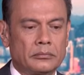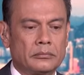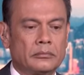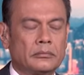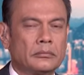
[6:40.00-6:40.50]

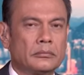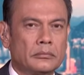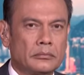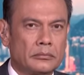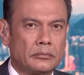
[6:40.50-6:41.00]

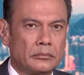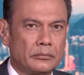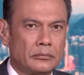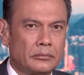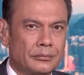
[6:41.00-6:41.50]

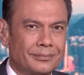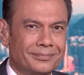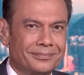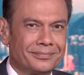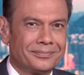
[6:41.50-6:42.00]

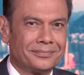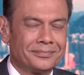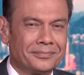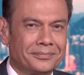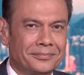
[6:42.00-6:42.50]

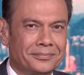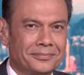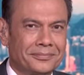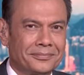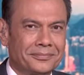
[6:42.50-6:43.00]

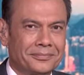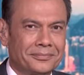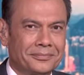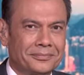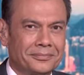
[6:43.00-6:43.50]

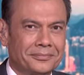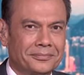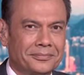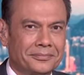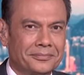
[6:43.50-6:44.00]

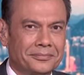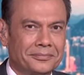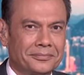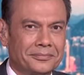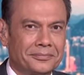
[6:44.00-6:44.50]

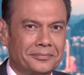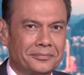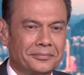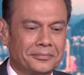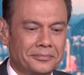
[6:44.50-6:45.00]

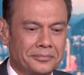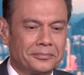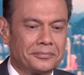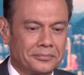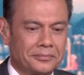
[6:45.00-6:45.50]

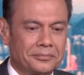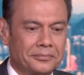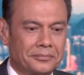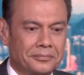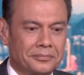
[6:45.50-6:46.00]

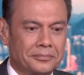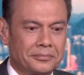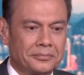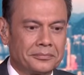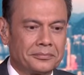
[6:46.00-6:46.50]

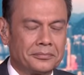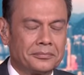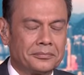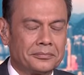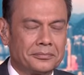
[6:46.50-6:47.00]

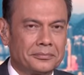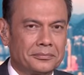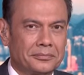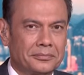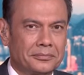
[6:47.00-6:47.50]

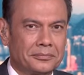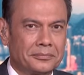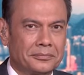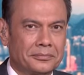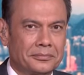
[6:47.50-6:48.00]
This person isn't speaking.